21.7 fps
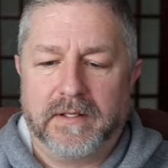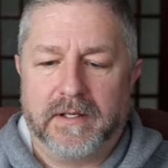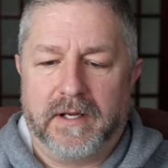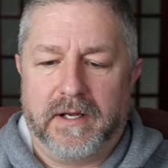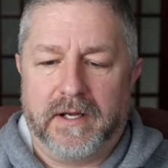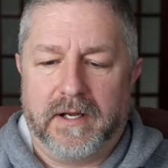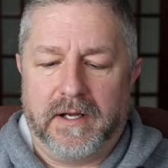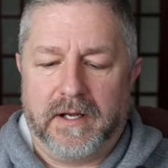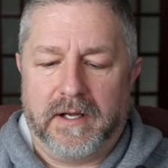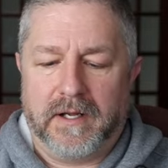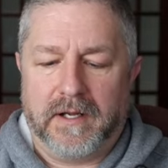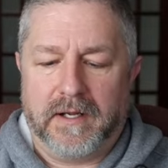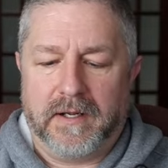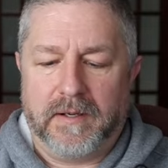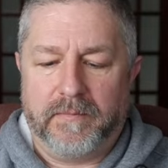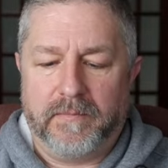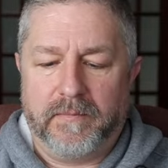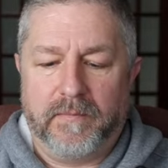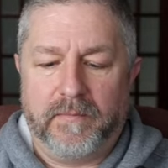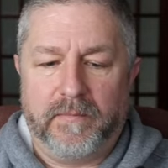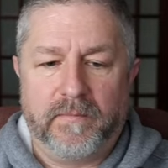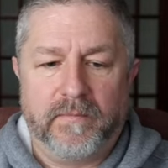
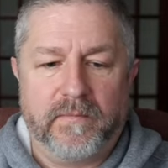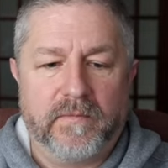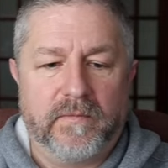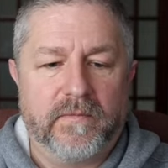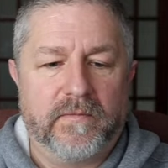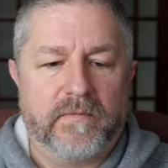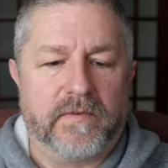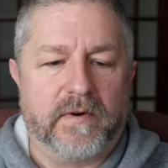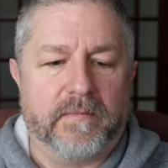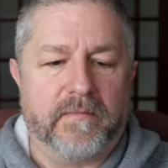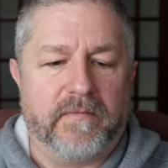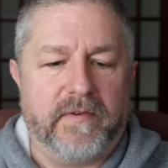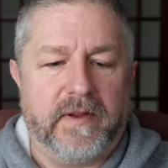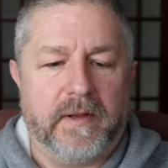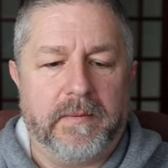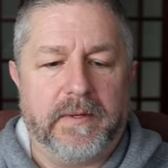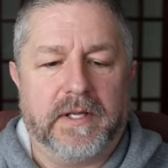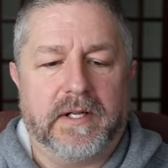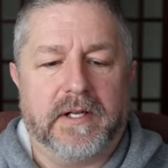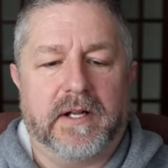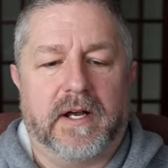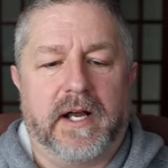Um, from
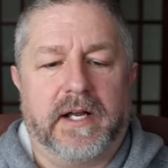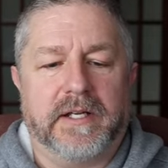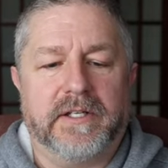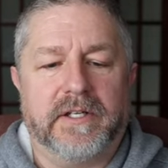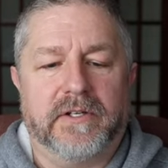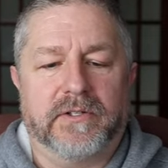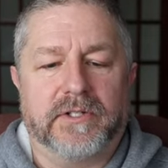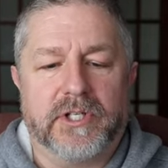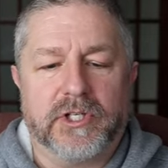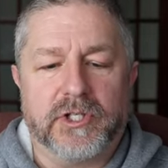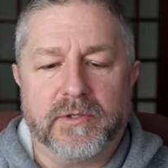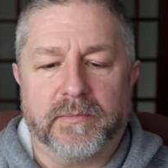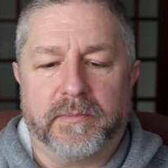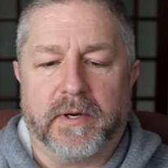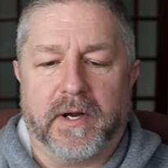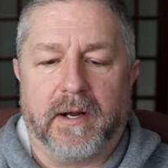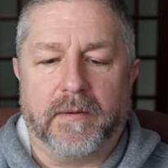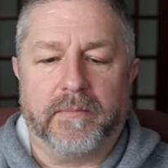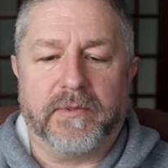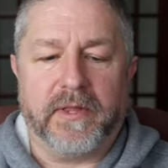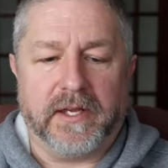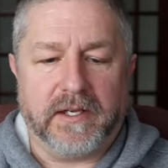Fabian, hi, dear teacher
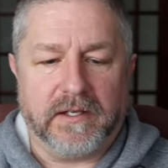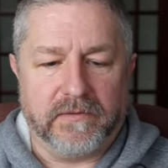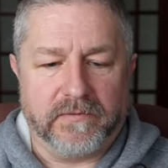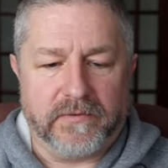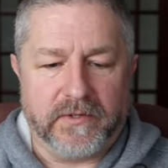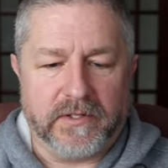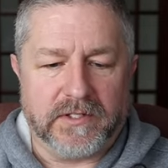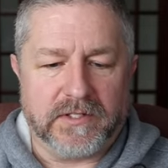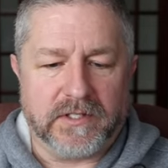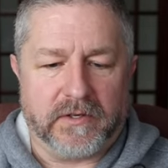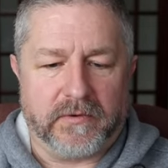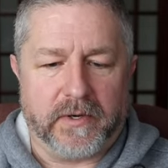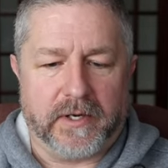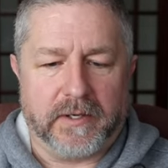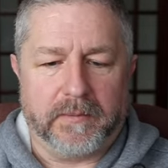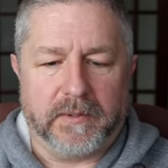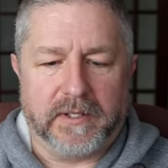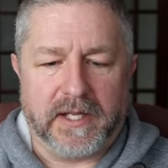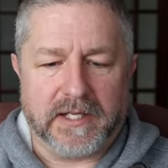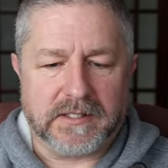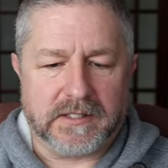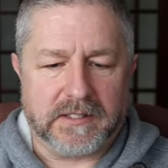Bob. Thank you for this
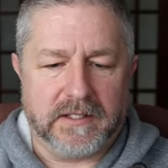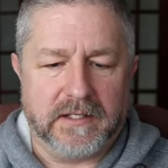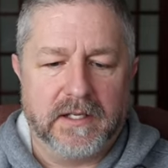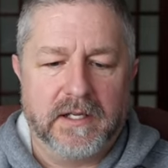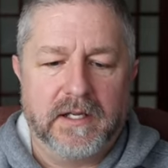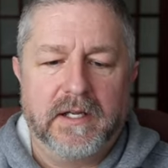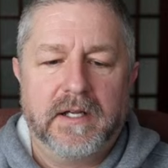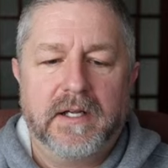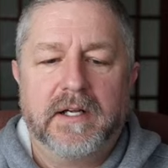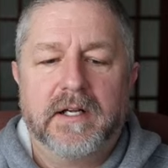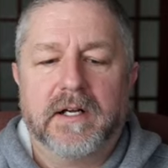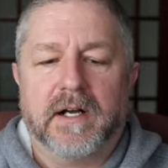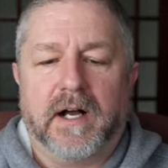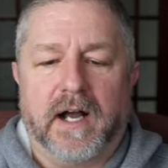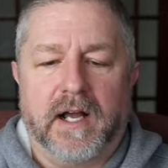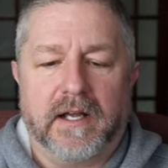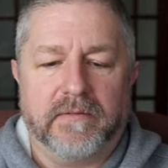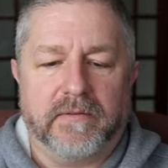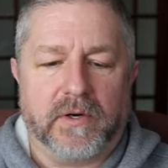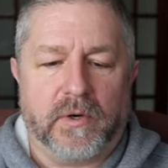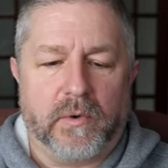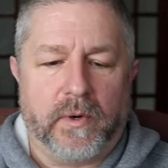incredible lesson. I
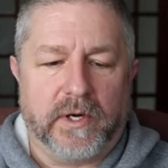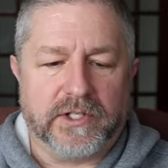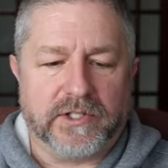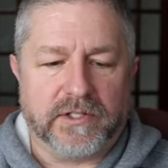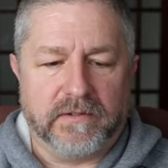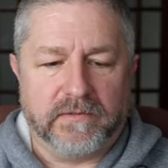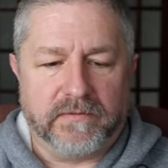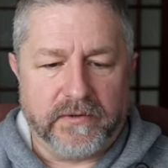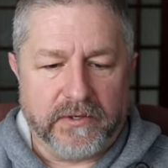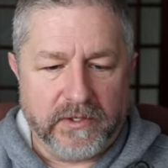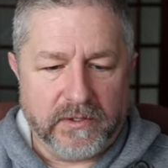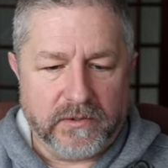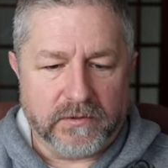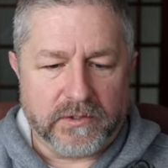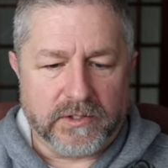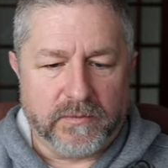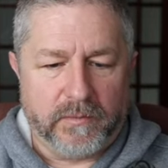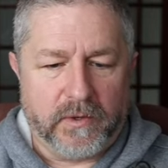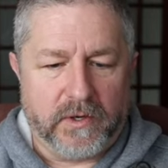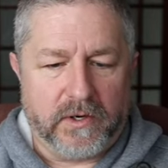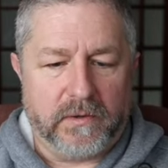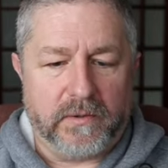have a question for you.
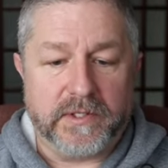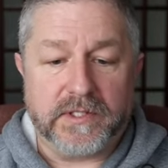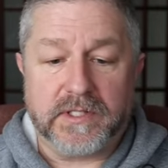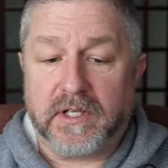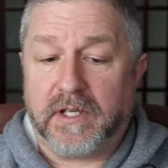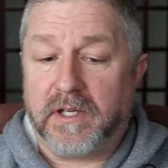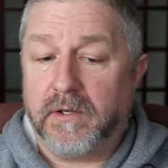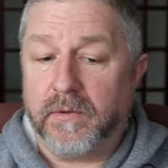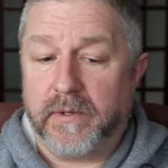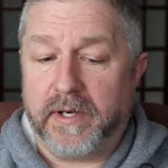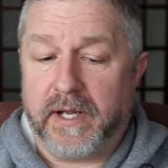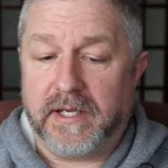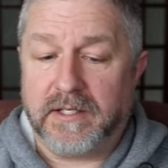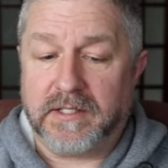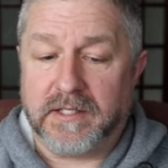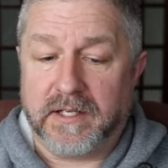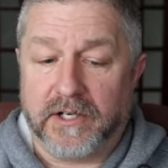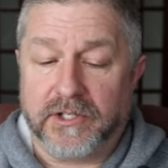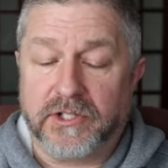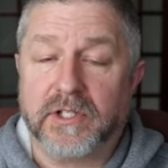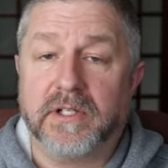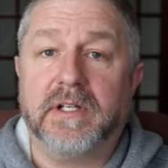Tomorrow is a Q and A
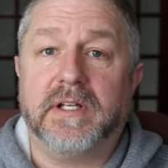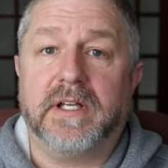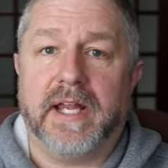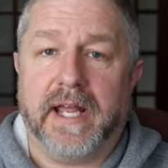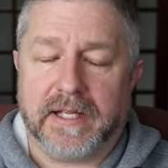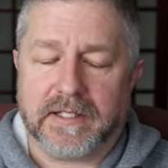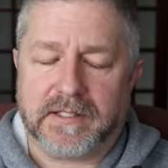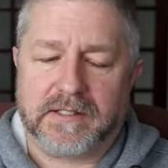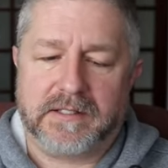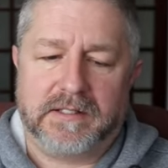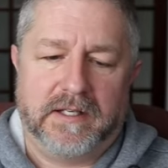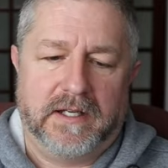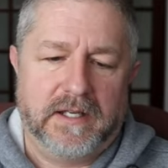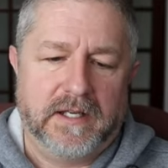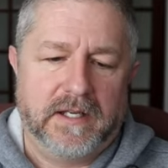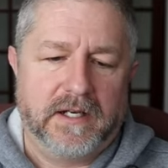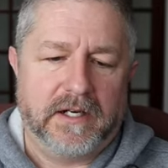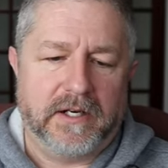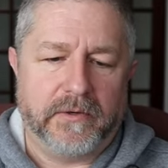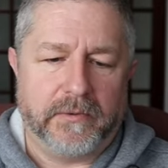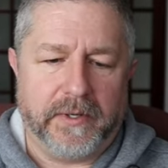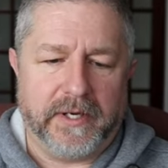session. Yes.
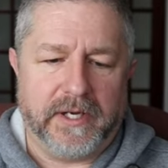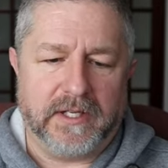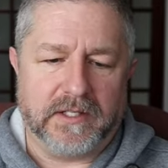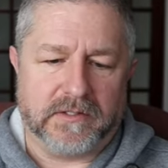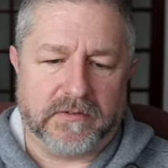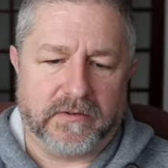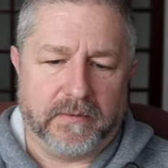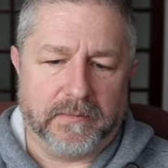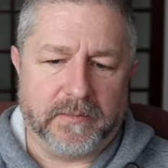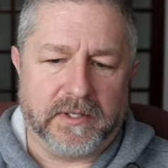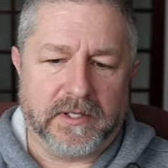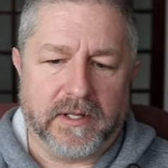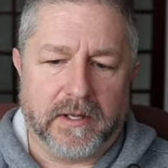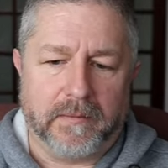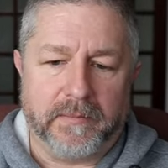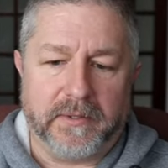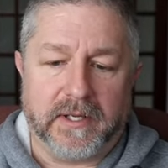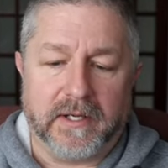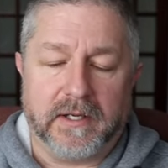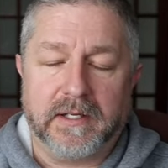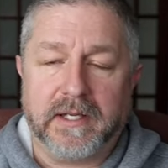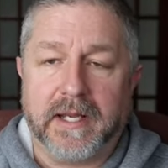Greetings from Colombia.